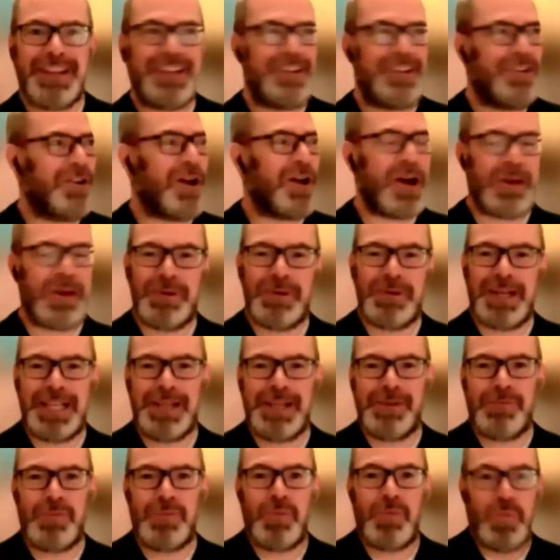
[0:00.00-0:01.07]
not
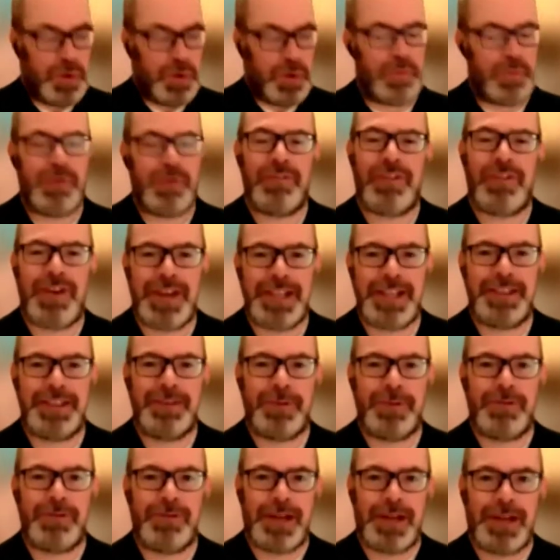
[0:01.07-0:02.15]
only will provide them
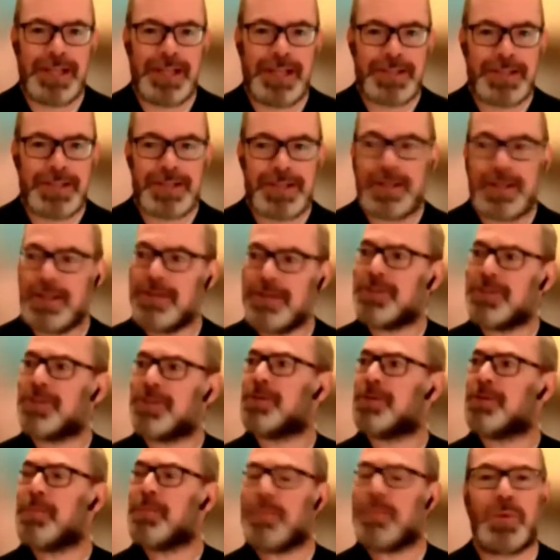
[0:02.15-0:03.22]
a great
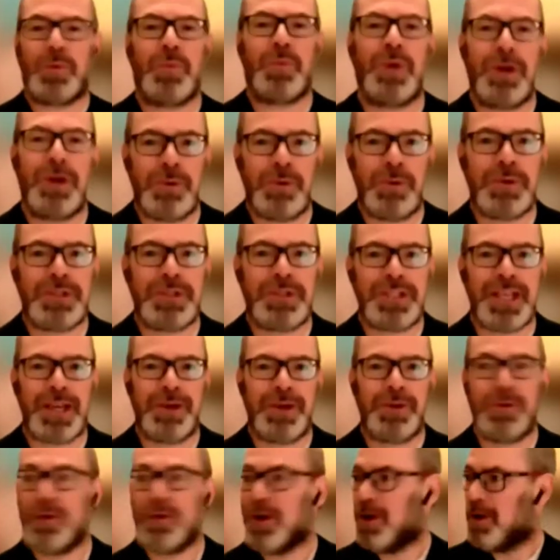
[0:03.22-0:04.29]
solution, but will also